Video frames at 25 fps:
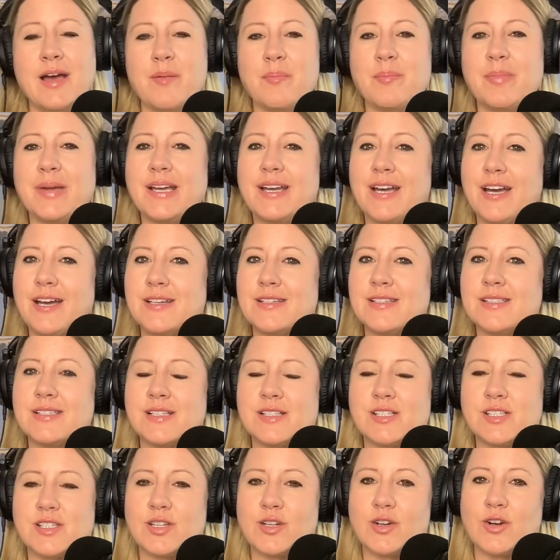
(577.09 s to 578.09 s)
because
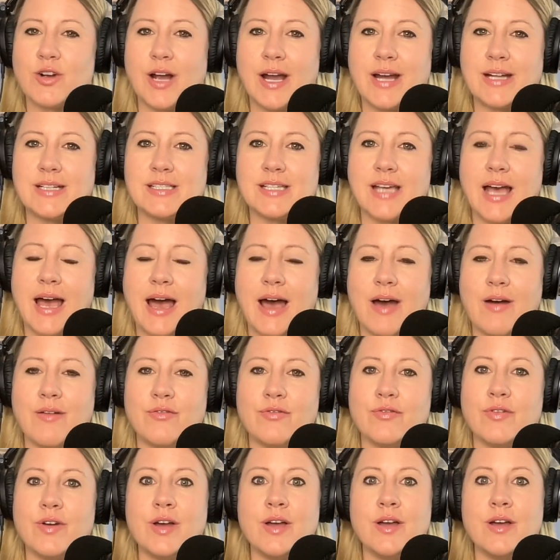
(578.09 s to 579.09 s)
since the grads
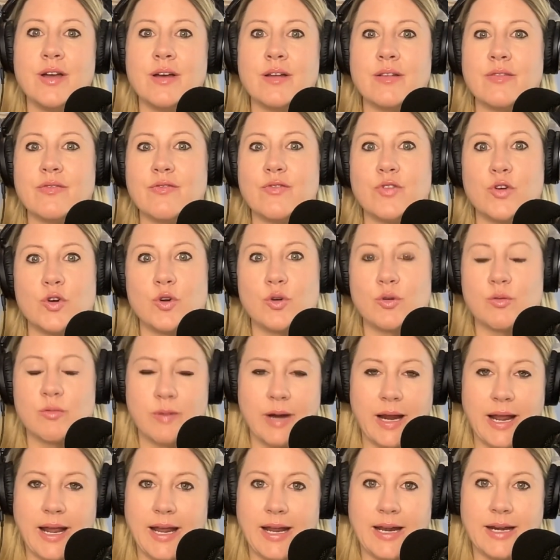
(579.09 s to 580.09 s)
have free
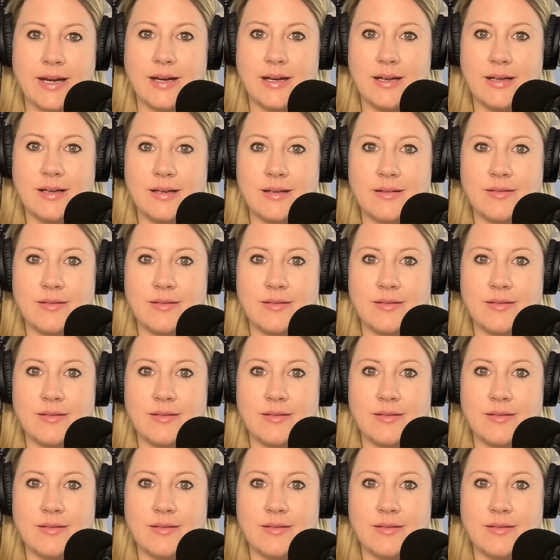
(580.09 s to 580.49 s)
reign,